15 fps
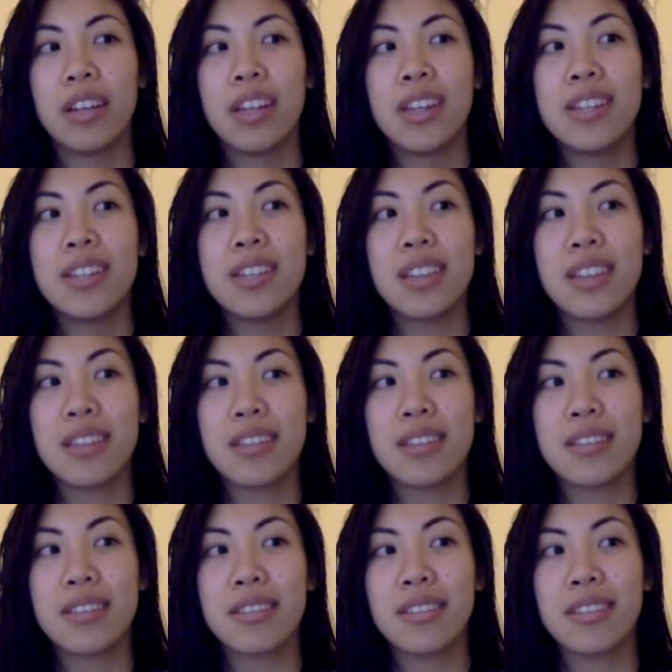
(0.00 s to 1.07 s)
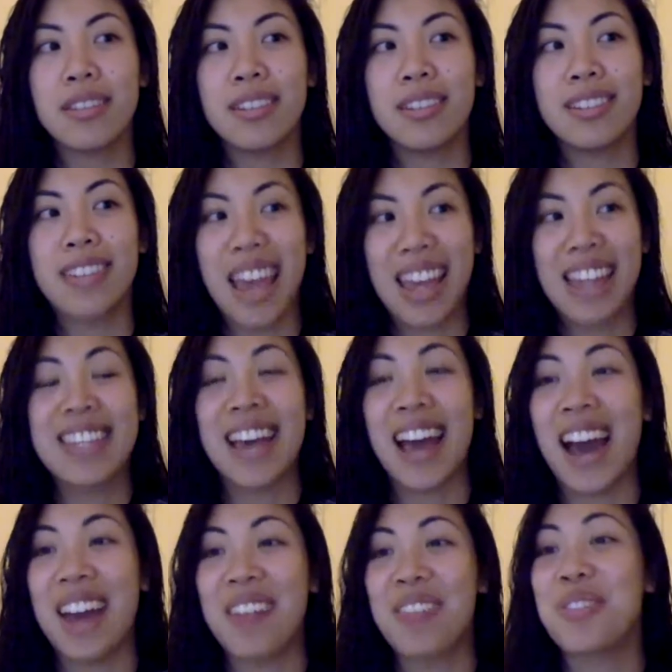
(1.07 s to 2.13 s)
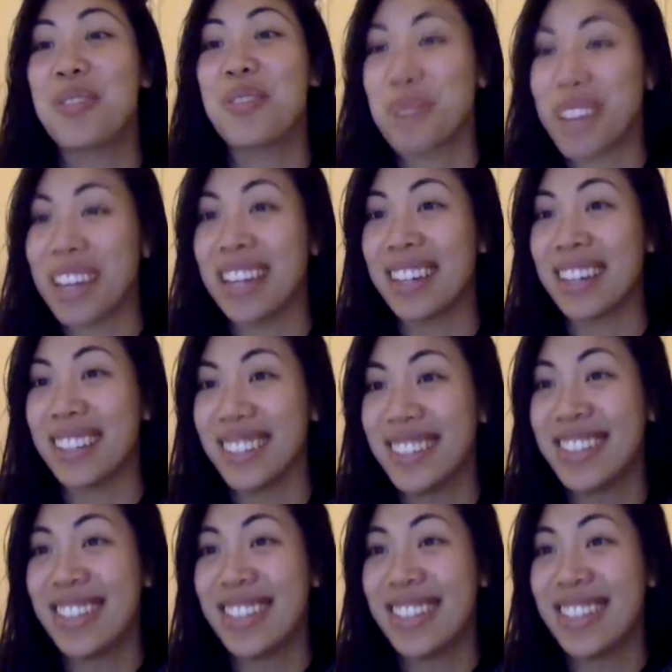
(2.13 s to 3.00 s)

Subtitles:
6 days out of the week.